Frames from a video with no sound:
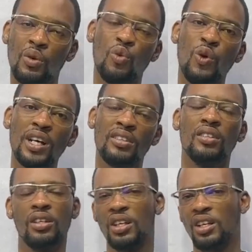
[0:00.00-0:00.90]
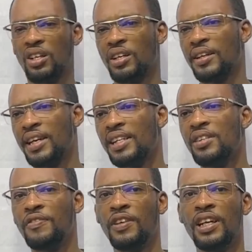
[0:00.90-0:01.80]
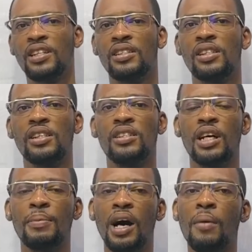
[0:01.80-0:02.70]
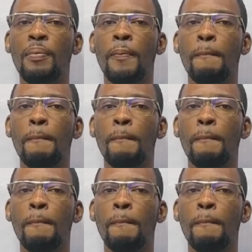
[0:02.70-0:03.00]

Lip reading: One, get the Flashlearners Jamb app.